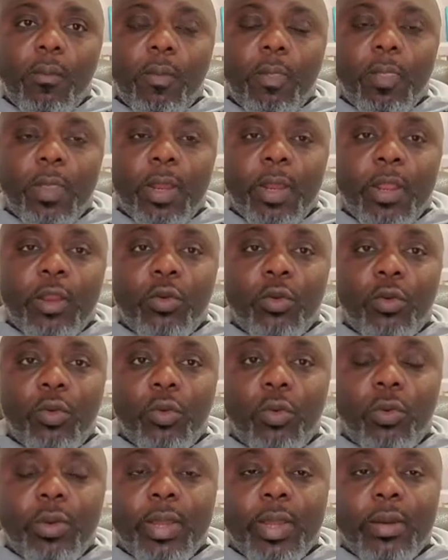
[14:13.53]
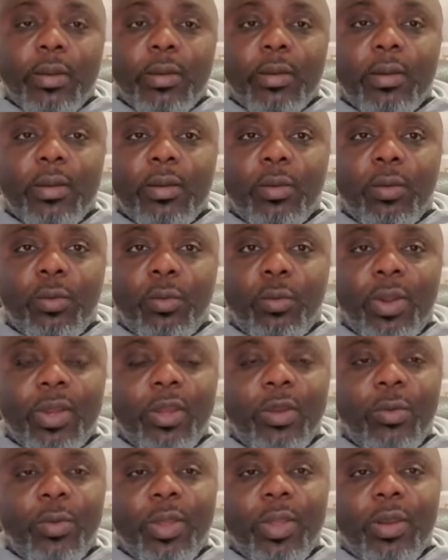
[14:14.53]
that I know that when
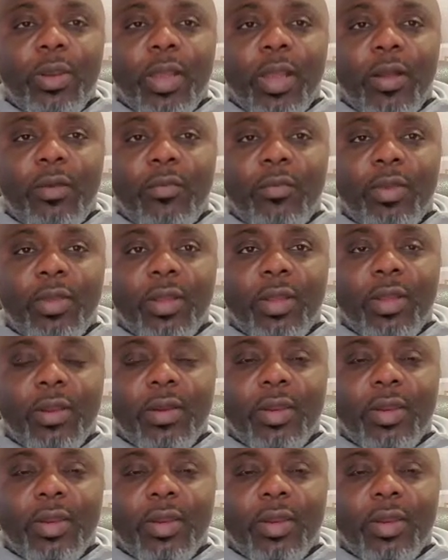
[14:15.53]
they were in Africa,